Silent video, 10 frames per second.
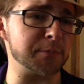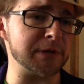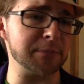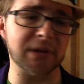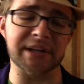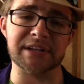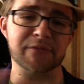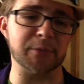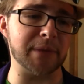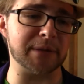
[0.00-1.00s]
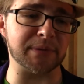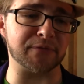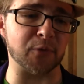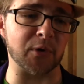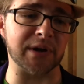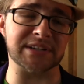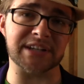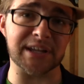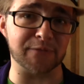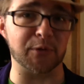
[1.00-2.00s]
people I'd never met before, and
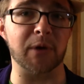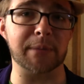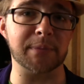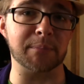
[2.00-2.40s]
King of the Web